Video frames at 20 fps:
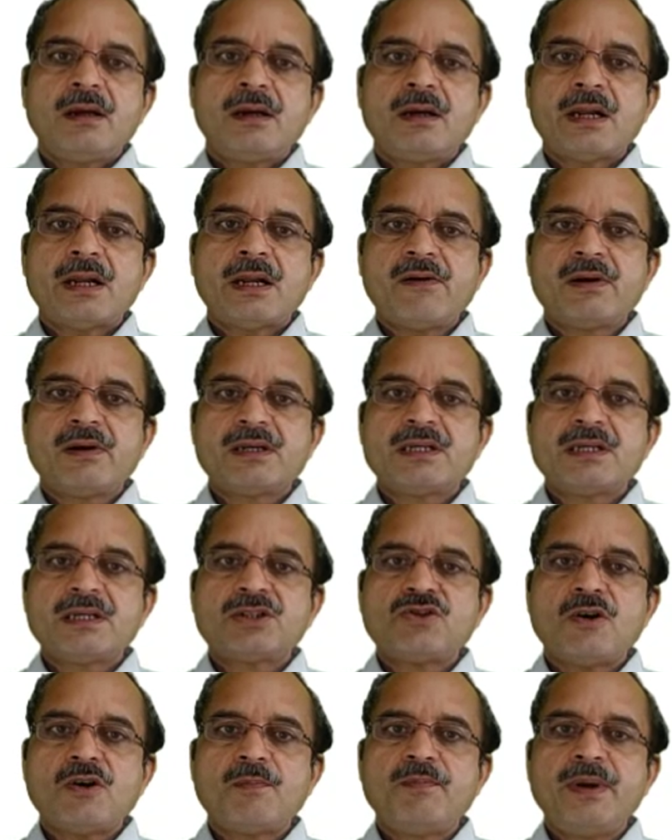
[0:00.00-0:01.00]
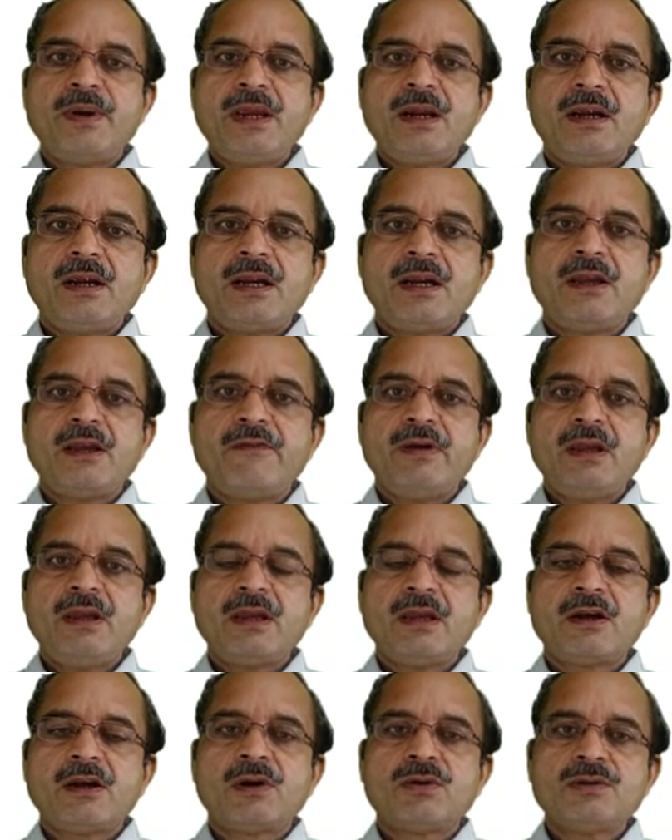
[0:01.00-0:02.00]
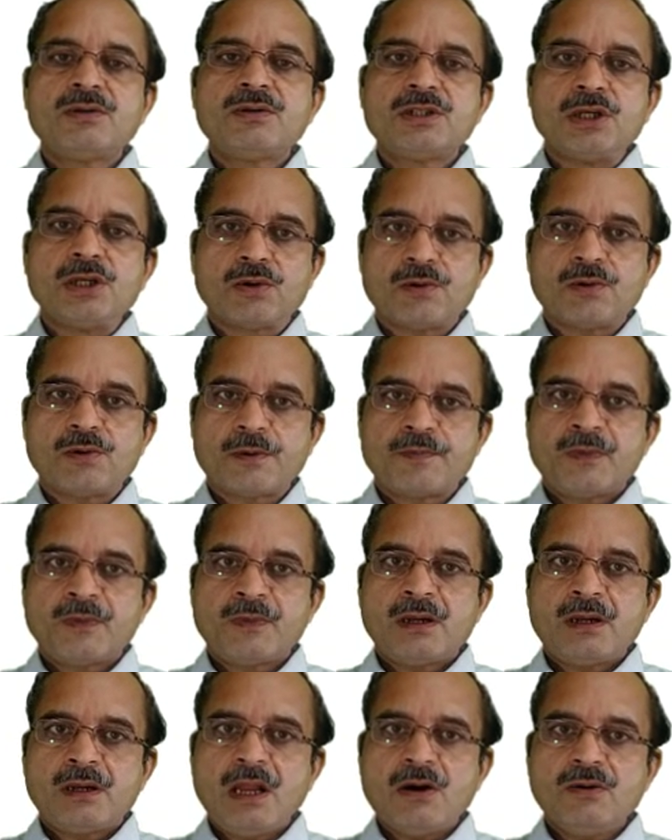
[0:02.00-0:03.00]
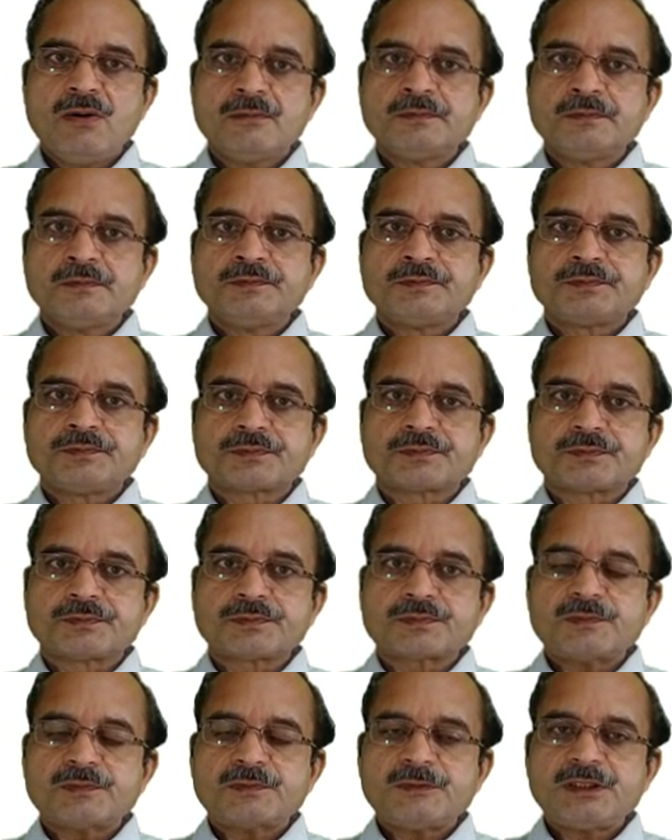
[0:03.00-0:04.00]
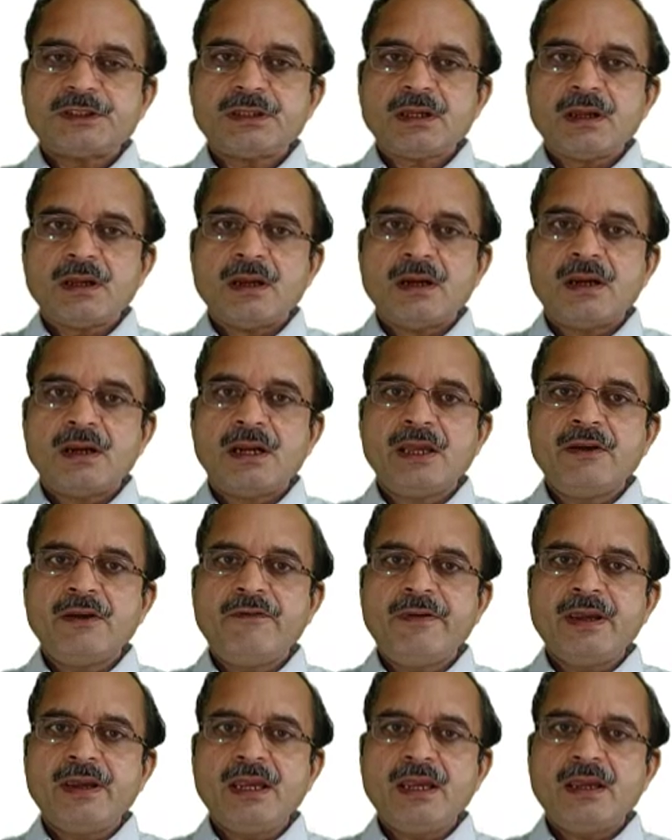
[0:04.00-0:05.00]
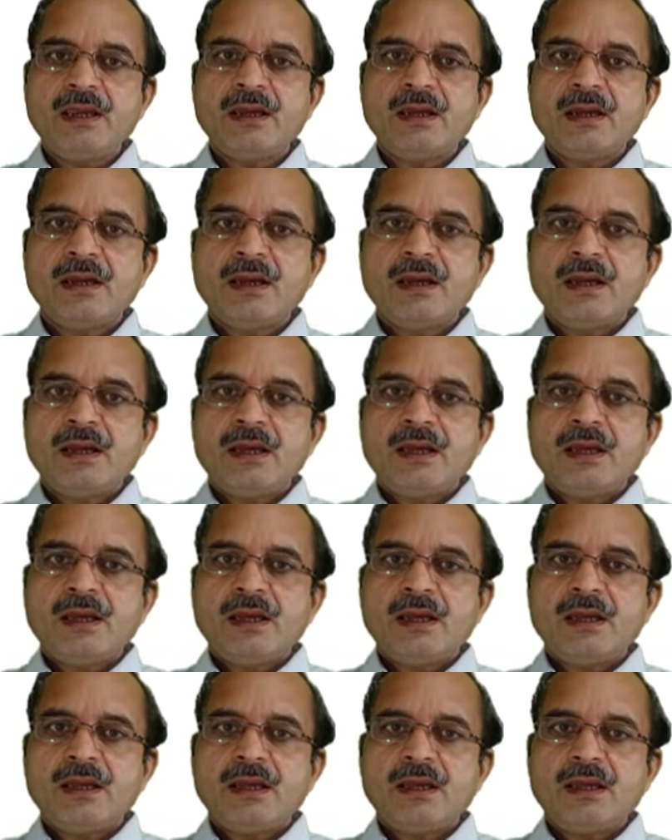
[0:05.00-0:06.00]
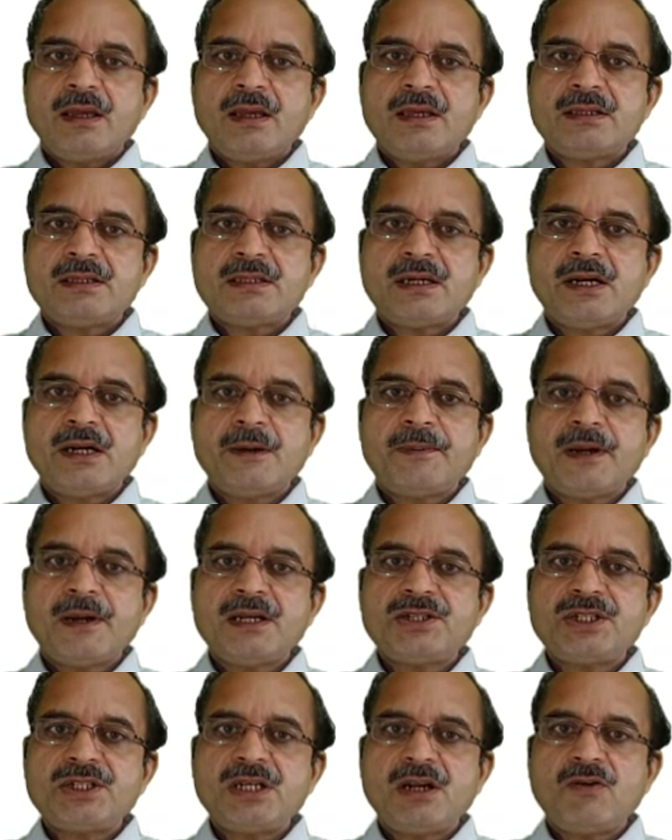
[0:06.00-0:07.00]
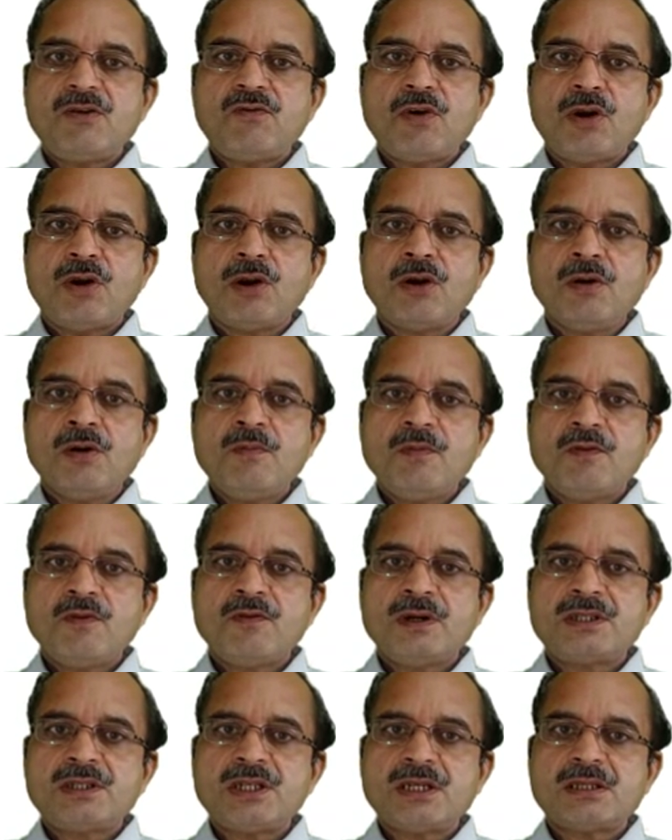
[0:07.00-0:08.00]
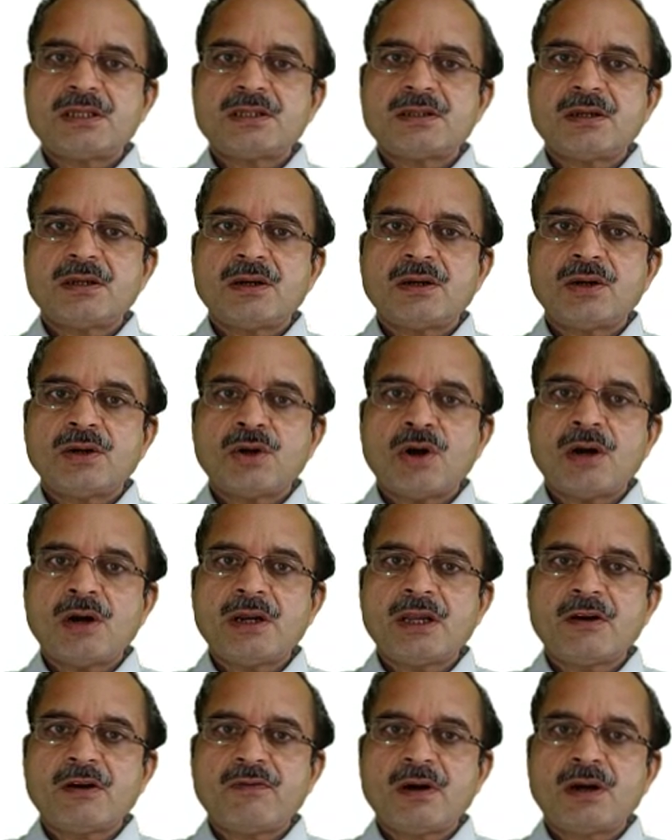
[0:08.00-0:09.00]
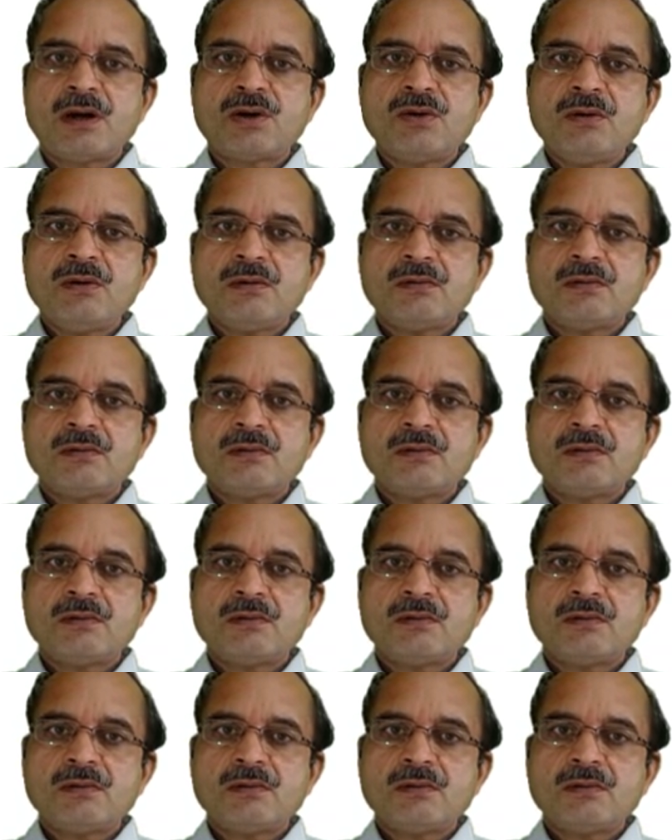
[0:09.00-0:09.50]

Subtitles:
divergence of B dV equal to 0. Now dV is a differential volume which is not equal to